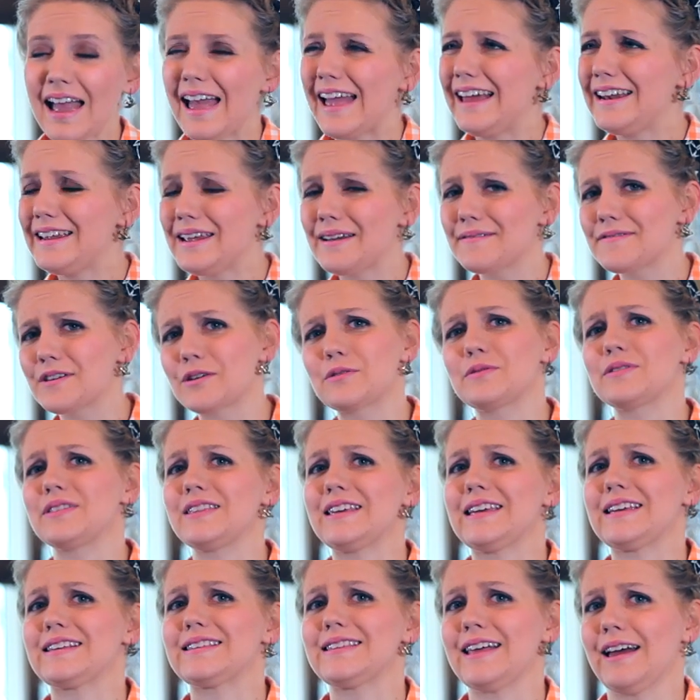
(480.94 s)
any of those
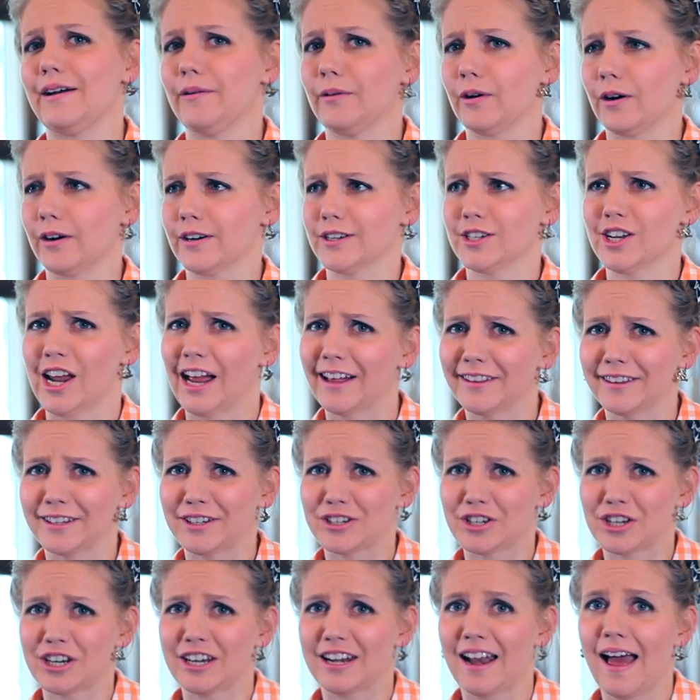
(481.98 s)
things that are
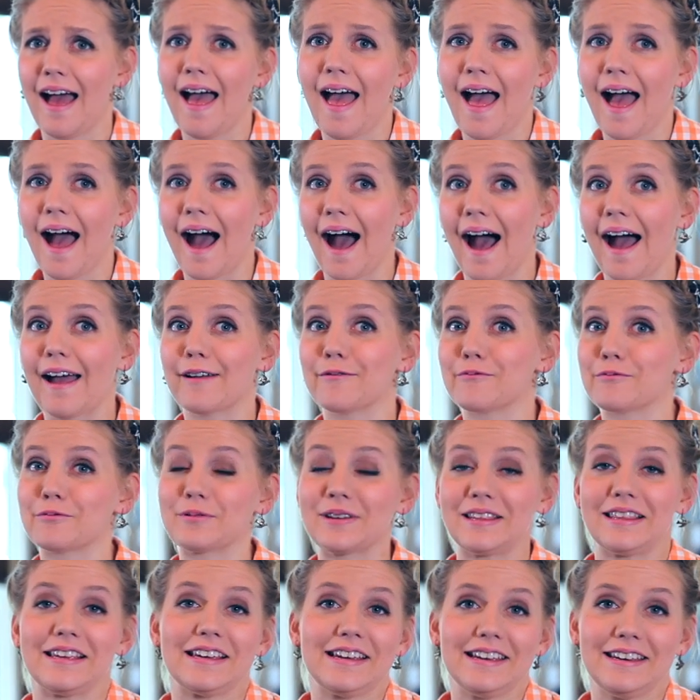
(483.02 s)
challenging. I
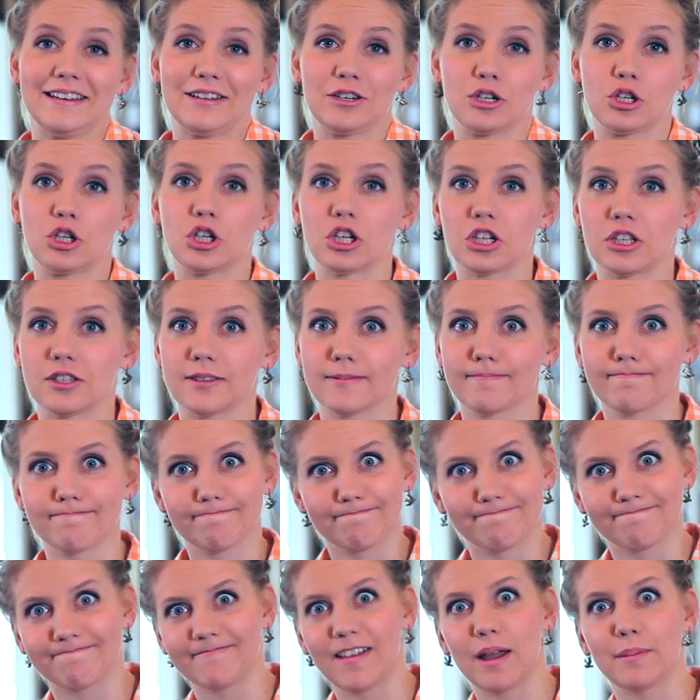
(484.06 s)
really just,
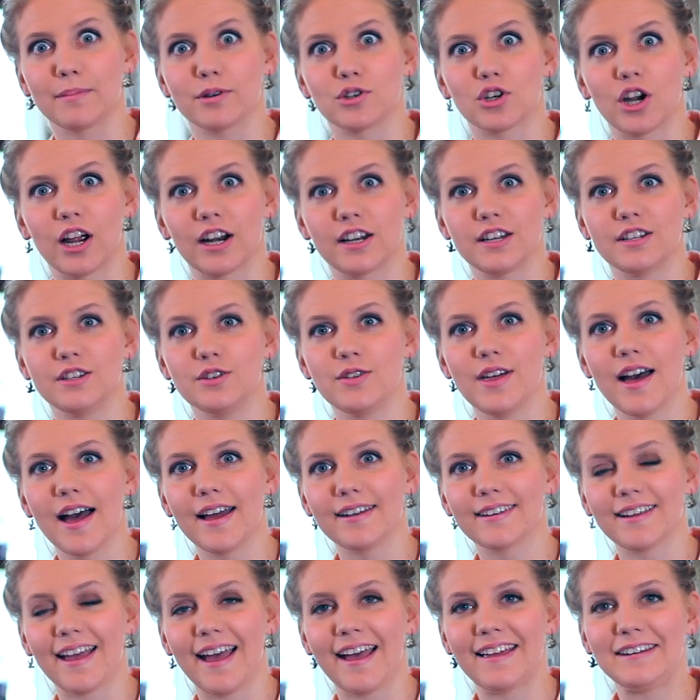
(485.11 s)
I'm attracted to
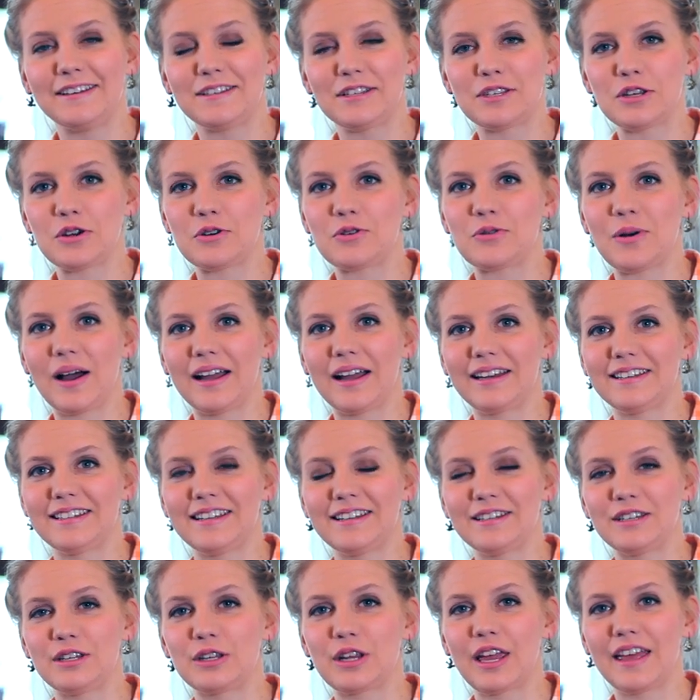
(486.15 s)
that. And so I
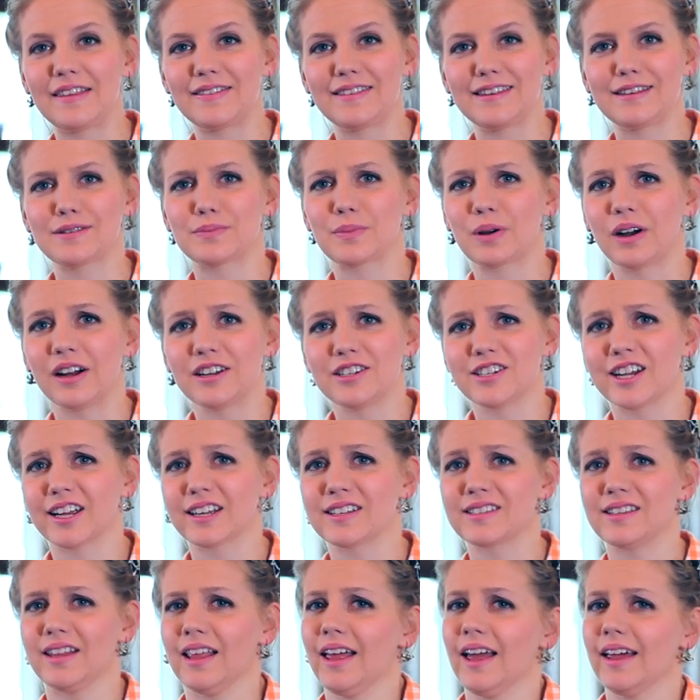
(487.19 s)
tend to get these
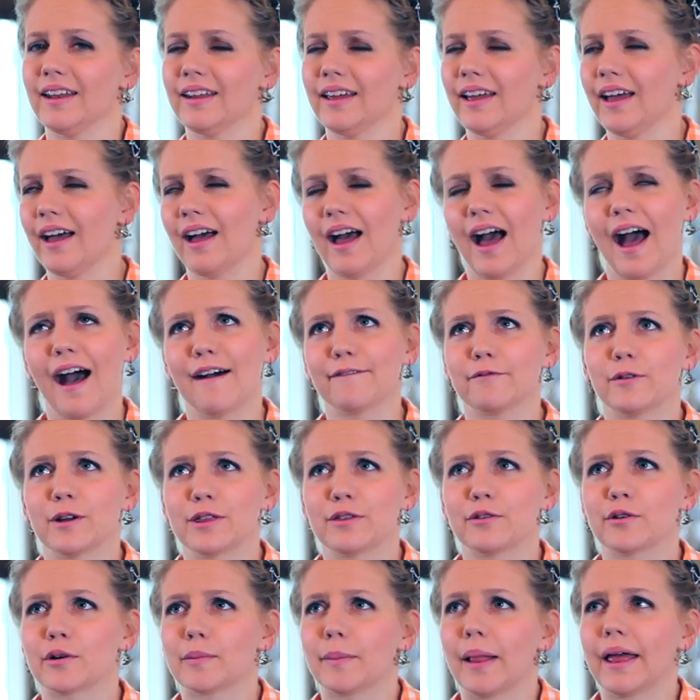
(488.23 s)
projects that halfway
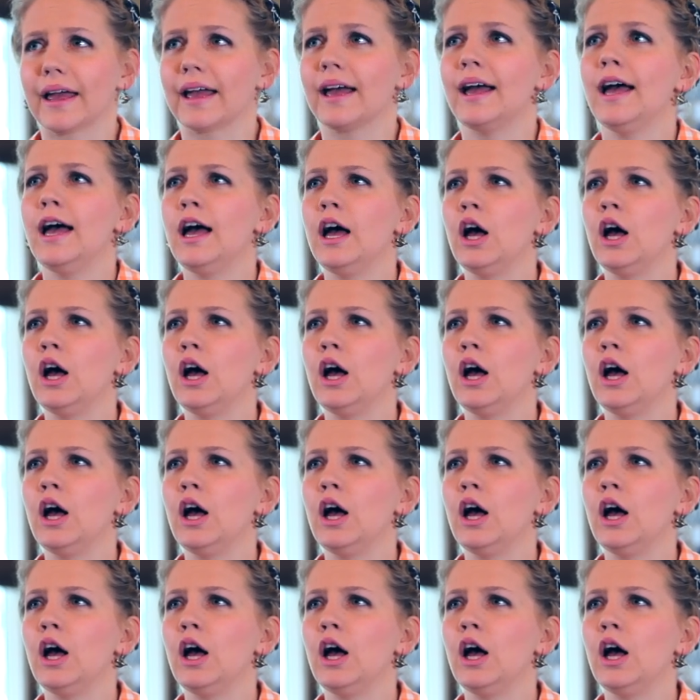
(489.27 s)
through I'm like,